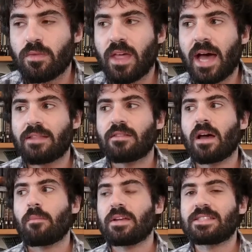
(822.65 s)
that
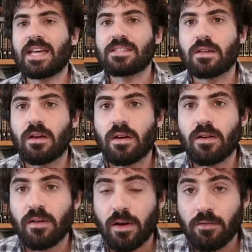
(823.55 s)
um, it says
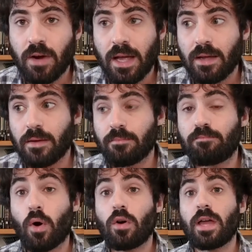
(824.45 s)
right
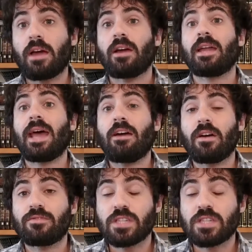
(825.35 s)
boker and erev,